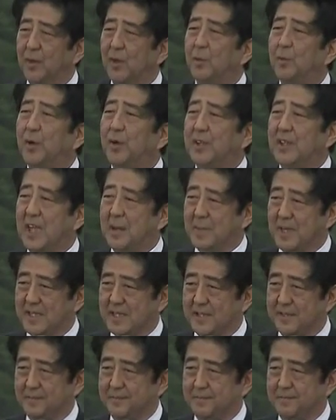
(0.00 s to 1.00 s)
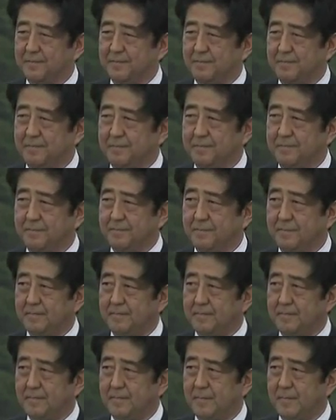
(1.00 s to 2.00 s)
We also remember
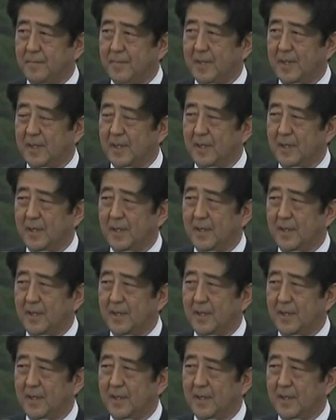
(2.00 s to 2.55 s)
them.